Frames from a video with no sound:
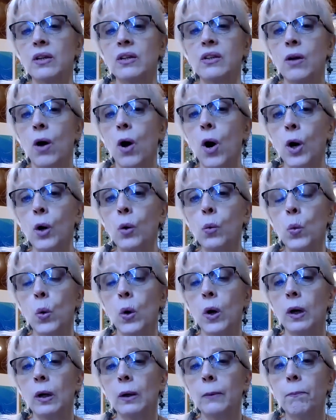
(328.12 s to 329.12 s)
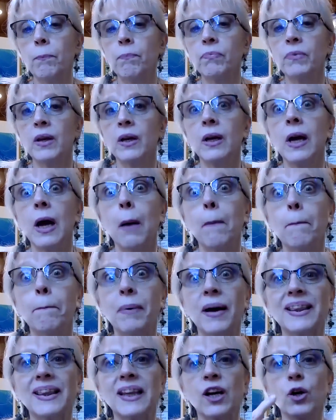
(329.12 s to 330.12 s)
this heart wall,
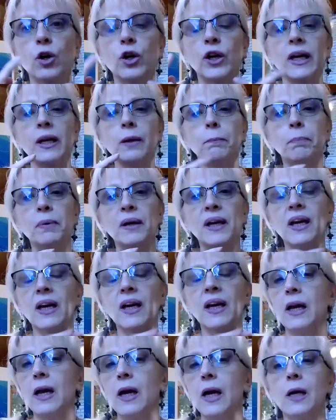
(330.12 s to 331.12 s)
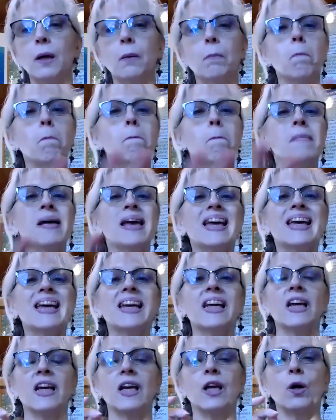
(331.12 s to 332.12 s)
but there can be
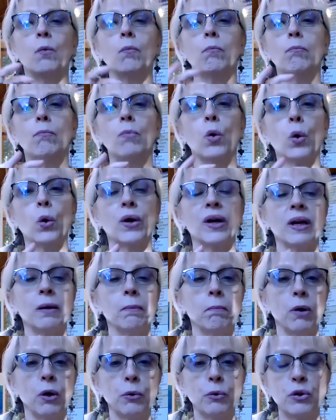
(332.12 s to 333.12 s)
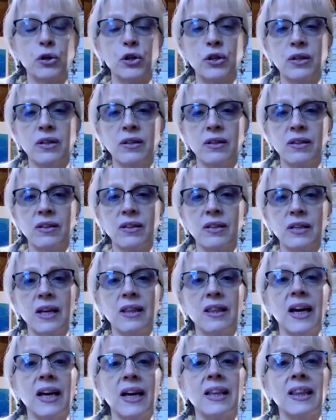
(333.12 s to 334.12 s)
many more emotions
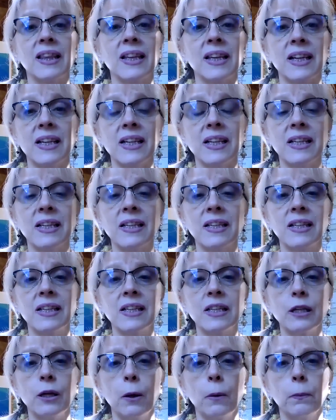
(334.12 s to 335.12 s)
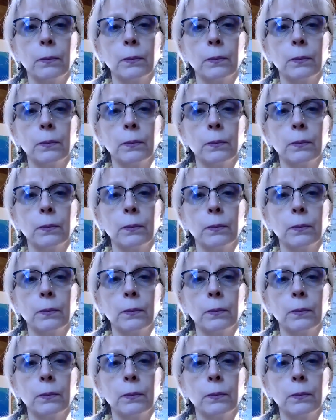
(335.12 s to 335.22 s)
than this.